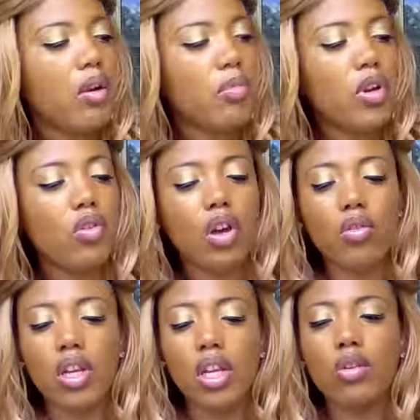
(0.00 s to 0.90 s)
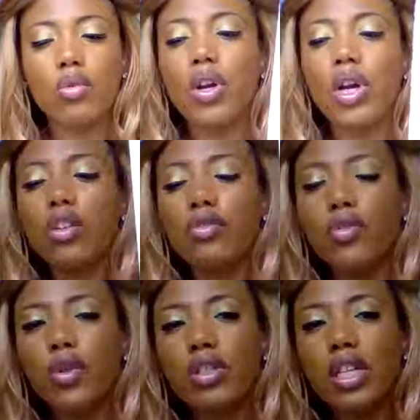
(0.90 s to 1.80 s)
You don't need to rush or
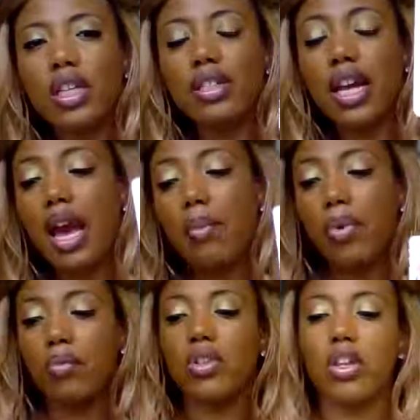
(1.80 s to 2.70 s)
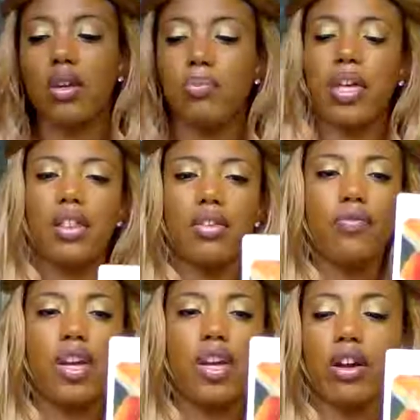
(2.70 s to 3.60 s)
force things to happen, which could be the
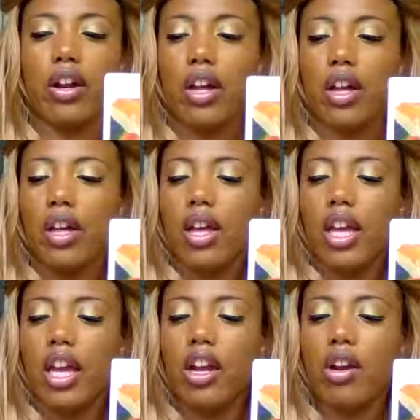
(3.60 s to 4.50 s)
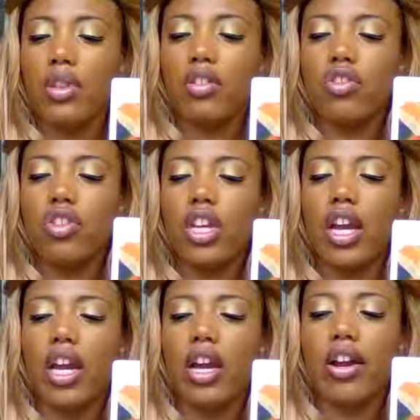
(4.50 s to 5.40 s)
fear here with this
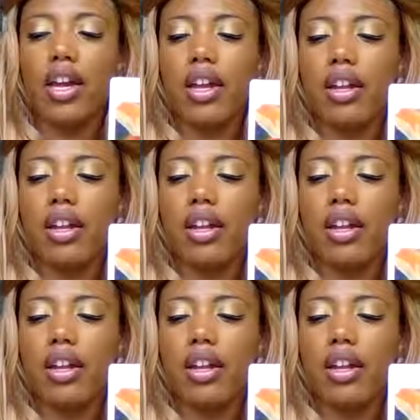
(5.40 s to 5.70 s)
chariot.